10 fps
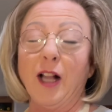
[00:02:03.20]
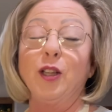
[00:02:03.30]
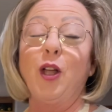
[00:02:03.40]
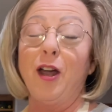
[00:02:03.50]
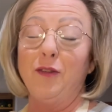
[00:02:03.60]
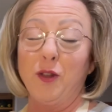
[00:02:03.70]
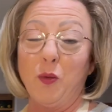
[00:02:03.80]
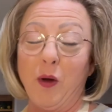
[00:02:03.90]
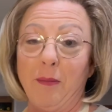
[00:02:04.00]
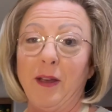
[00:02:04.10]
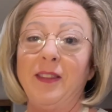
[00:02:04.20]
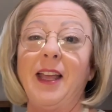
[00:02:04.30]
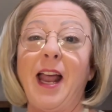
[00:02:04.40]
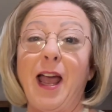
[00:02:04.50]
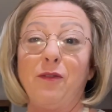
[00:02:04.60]
a lot of the women
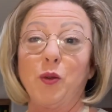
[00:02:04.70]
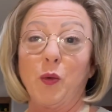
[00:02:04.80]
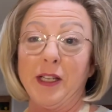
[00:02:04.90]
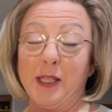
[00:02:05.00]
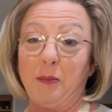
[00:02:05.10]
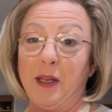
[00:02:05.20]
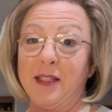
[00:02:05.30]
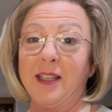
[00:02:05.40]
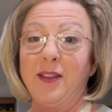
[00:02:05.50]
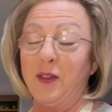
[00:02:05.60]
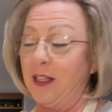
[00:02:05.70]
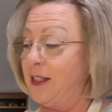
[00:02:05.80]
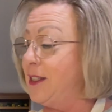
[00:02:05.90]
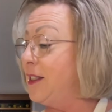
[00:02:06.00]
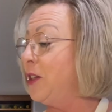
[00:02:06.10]
that have the recipes in
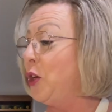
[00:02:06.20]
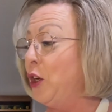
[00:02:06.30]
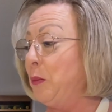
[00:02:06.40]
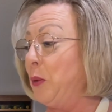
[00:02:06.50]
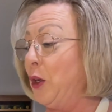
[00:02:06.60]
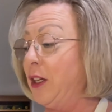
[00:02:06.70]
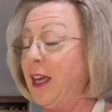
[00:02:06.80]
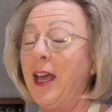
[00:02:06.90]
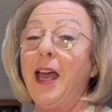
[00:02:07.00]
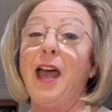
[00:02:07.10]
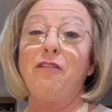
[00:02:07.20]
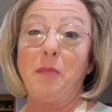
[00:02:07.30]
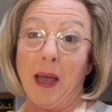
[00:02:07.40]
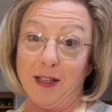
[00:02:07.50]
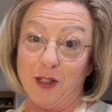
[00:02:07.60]
this cookbook have
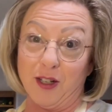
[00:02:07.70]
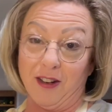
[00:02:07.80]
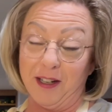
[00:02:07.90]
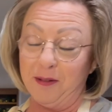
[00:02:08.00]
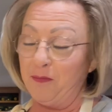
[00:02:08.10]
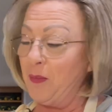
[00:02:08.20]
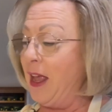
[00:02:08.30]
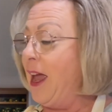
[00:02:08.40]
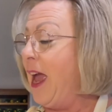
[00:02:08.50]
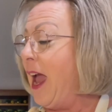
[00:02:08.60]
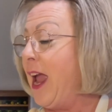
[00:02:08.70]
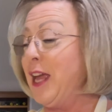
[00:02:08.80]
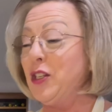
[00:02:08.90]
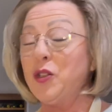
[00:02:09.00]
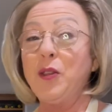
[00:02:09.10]
passed on.
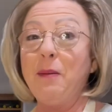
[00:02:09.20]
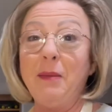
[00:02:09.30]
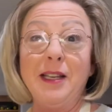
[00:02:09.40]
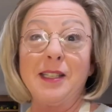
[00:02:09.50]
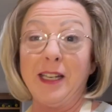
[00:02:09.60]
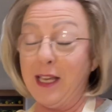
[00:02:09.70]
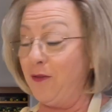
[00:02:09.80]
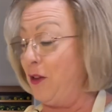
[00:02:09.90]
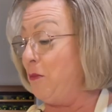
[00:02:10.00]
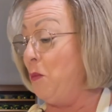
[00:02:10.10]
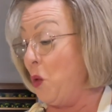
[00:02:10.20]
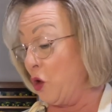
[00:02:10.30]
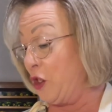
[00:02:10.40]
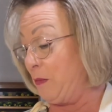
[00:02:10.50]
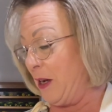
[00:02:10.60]
And so that makes it even
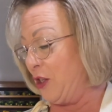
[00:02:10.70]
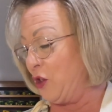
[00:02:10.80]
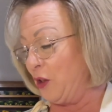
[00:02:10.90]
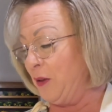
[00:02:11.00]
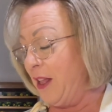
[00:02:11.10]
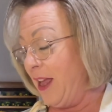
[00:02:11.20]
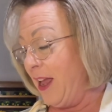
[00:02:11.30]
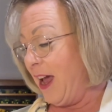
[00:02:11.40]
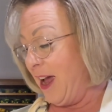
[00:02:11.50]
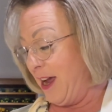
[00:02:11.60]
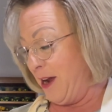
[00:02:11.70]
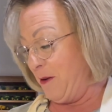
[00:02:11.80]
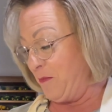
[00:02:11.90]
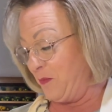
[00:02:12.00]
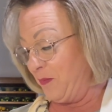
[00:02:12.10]
more special.
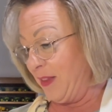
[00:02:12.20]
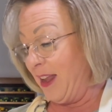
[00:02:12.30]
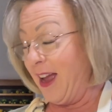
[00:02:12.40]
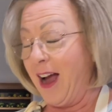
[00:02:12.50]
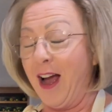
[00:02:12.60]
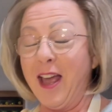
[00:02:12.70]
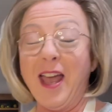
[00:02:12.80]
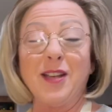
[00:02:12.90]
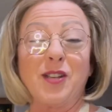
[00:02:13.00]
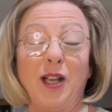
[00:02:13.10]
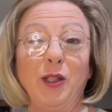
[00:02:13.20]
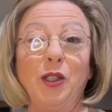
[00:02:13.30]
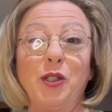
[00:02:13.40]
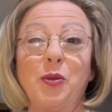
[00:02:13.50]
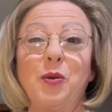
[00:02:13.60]
As I
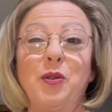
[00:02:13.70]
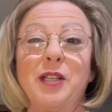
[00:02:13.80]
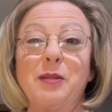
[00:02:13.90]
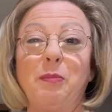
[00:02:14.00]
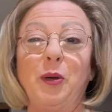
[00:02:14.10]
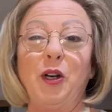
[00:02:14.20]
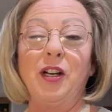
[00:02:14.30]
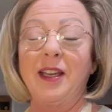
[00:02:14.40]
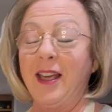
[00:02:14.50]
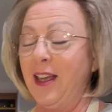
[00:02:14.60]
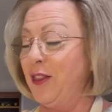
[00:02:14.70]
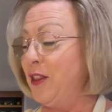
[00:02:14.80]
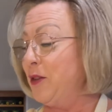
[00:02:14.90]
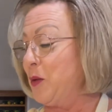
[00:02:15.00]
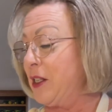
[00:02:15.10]
looked through this book,
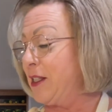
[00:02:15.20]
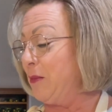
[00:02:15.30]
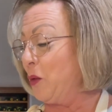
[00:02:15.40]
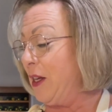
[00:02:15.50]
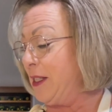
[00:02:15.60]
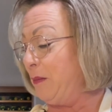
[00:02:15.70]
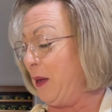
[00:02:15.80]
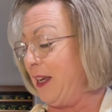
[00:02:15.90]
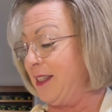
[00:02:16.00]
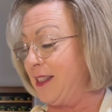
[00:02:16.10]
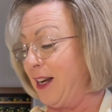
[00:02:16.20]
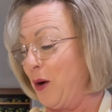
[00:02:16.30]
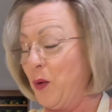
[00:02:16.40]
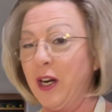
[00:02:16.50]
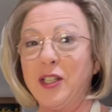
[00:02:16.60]
there was some recipes that I
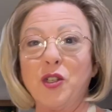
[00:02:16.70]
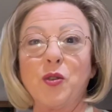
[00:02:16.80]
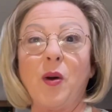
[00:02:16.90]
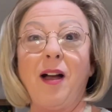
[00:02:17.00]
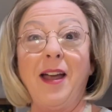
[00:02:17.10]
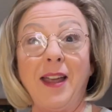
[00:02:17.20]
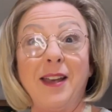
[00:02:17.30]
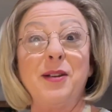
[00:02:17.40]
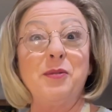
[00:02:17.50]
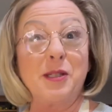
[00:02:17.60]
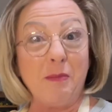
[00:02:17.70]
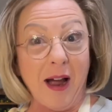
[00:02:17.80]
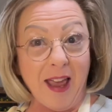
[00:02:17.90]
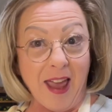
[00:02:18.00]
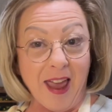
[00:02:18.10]
wanted to try, and it was
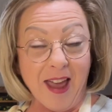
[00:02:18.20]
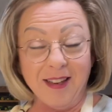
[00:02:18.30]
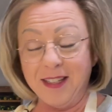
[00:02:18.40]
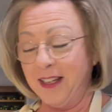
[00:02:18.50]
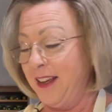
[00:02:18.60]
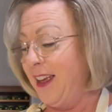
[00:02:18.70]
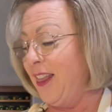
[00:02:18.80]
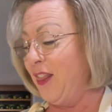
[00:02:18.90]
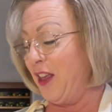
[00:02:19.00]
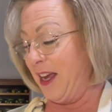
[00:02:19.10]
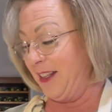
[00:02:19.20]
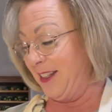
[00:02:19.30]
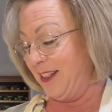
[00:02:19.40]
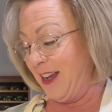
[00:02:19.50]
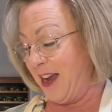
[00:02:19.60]
my aunt
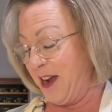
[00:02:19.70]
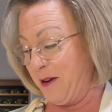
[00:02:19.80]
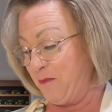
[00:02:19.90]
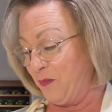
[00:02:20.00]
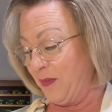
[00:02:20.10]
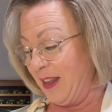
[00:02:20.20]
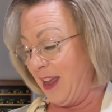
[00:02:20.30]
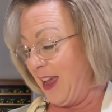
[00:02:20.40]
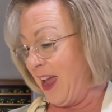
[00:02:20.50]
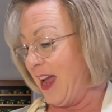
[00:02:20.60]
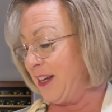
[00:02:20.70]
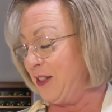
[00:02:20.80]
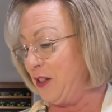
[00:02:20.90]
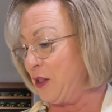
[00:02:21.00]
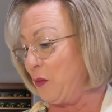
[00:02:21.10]
that
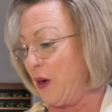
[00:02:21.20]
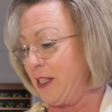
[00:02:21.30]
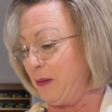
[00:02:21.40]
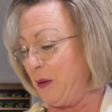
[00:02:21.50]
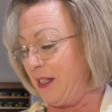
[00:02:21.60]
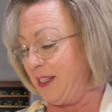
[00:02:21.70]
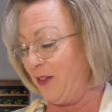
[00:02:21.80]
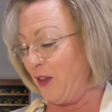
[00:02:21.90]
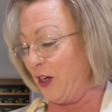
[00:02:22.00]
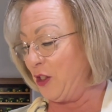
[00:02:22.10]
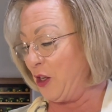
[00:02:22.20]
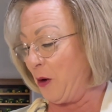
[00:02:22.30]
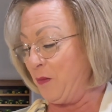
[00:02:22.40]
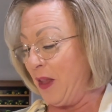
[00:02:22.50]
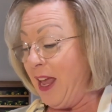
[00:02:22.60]
had some recipes in there.
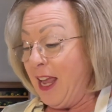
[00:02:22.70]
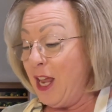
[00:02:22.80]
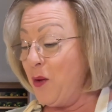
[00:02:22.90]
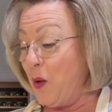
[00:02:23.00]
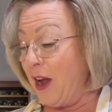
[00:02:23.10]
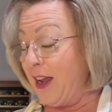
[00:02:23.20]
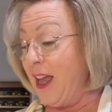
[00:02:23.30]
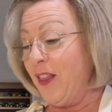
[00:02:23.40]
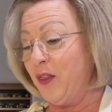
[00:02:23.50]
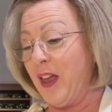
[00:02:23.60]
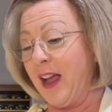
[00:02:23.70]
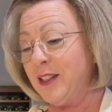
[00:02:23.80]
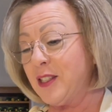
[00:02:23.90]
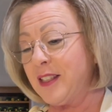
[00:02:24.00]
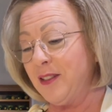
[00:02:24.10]
So anyway,
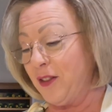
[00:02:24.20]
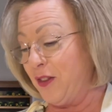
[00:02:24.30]
that's